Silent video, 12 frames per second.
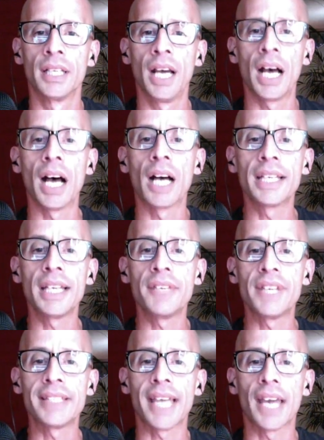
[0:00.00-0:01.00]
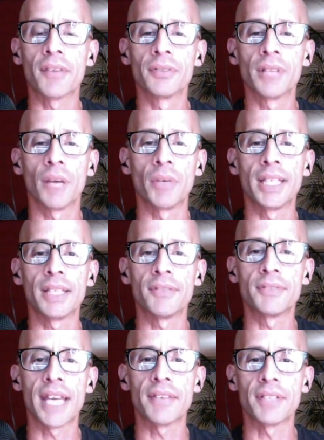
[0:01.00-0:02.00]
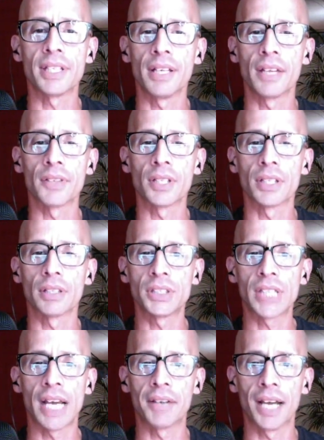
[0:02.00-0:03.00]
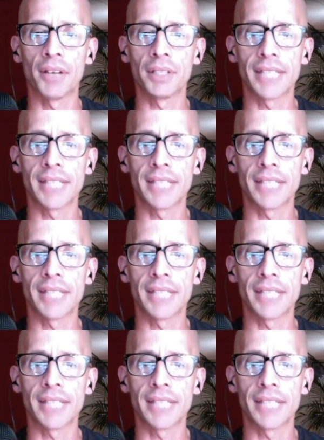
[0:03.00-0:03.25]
Good evening, Dave. I'm going to give David another shout out.